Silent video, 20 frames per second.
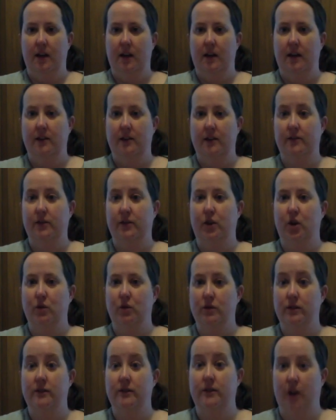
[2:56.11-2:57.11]
is to go to
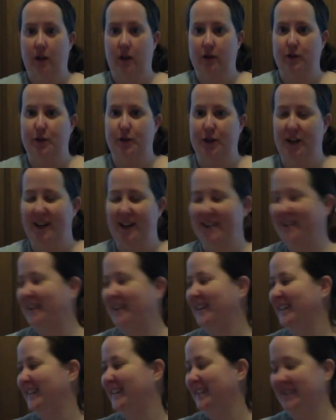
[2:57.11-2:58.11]
the Dollar Tree
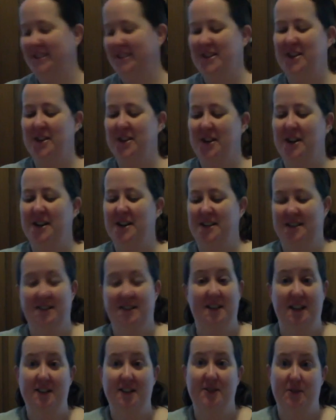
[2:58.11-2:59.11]
or
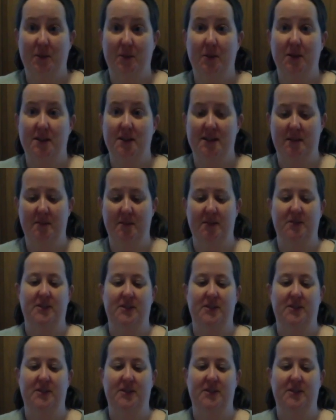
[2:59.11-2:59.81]
a store similar to